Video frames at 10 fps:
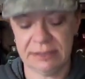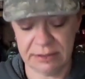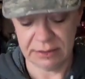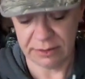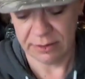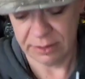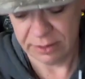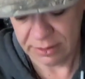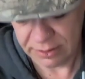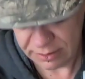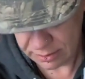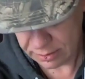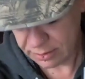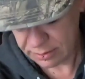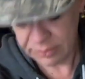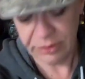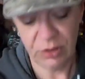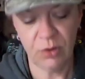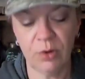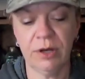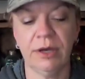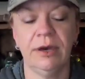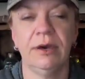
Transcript: little cork,